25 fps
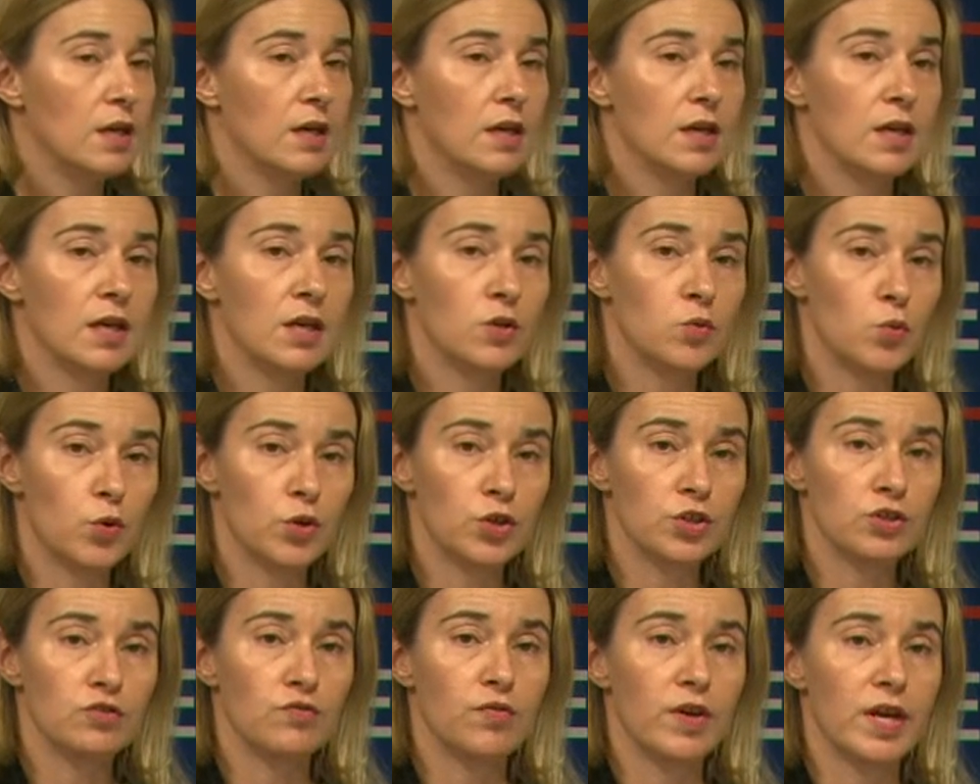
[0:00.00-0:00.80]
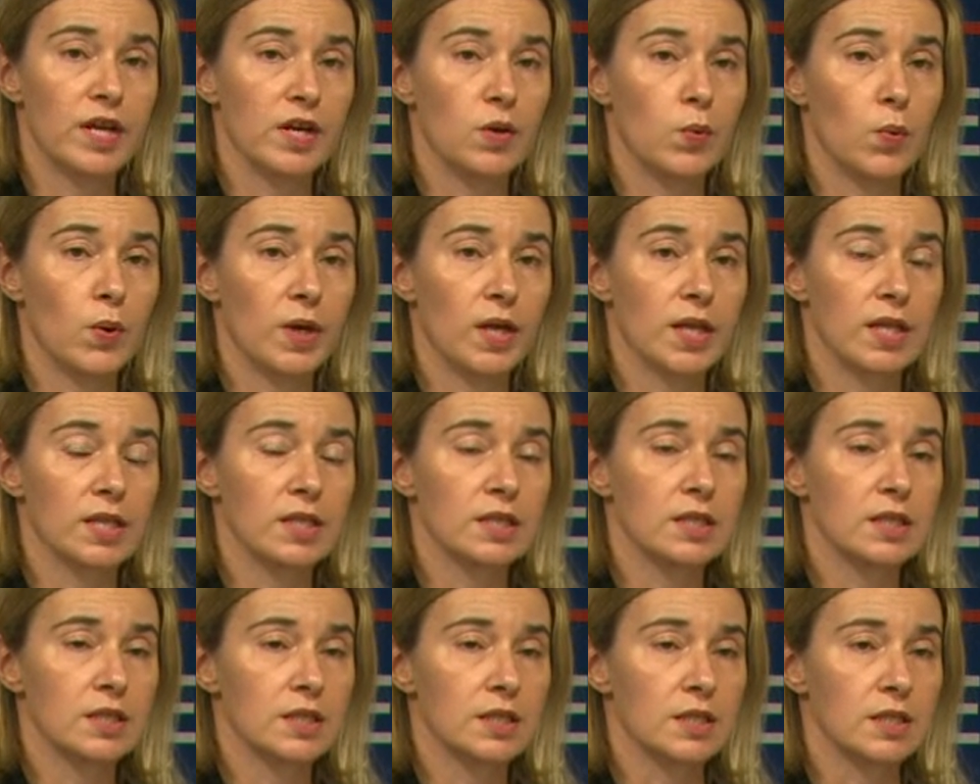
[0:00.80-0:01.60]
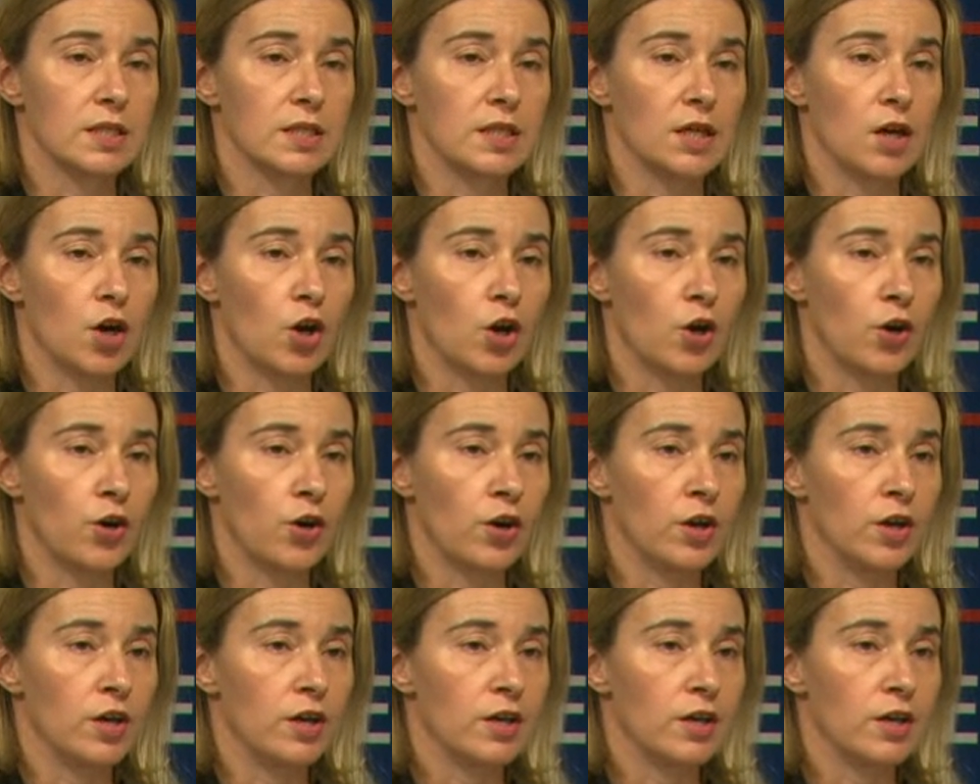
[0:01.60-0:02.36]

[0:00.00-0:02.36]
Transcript: It worked very well on